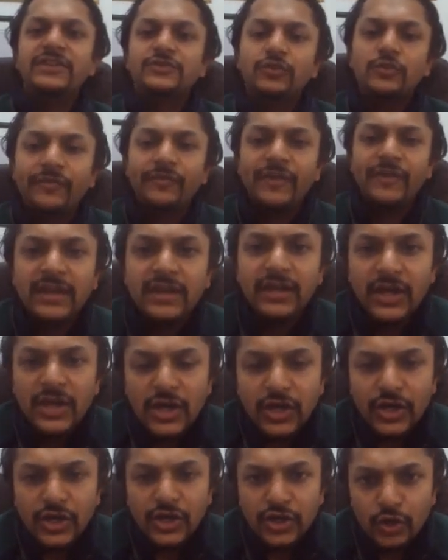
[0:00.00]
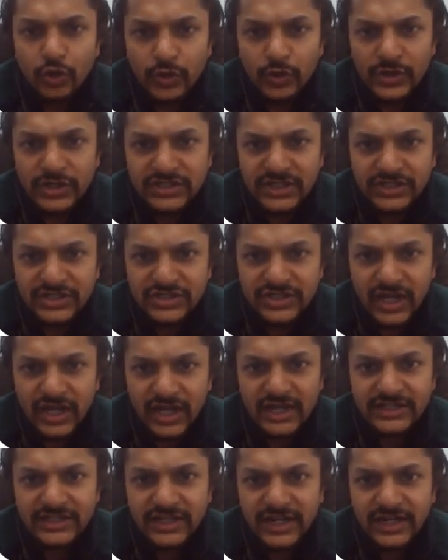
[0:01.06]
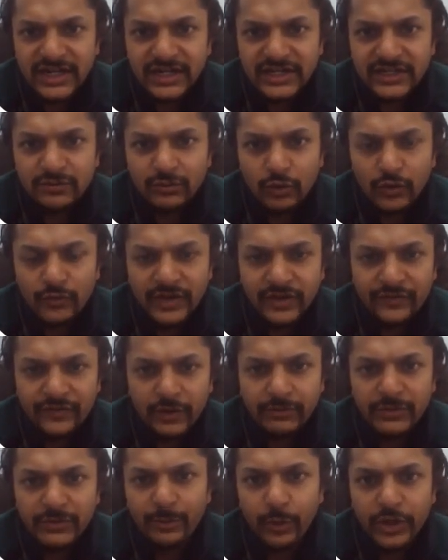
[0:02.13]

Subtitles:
So when Q is the charge and it is moving from the